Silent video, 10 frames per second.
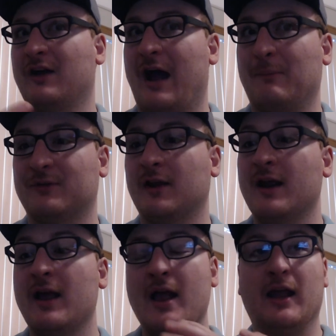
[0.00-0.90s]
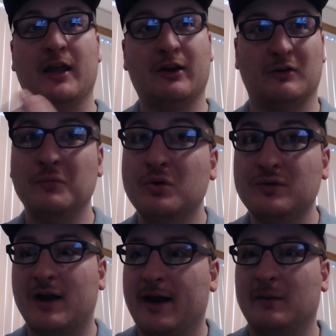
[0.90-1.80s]
opposite. Here in Moon
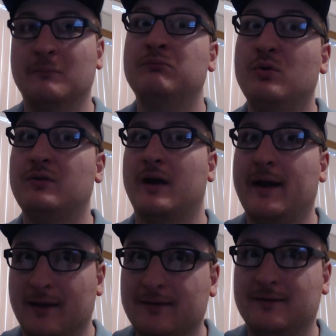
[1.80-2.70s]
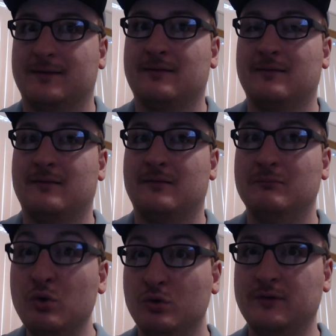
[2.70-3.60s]
Knight, Moon Knight is
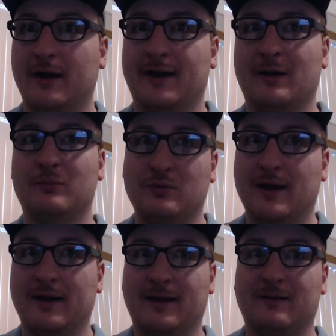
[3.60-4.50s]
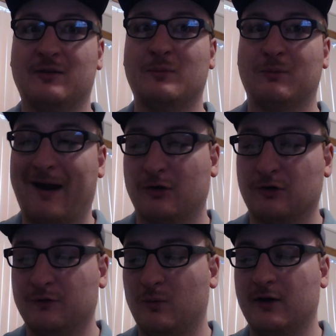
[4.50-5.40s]
Moon Knight, and Moon Knight is the more
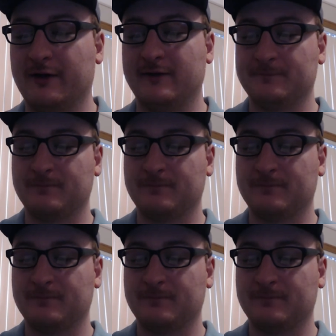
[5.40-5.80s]
powerful one.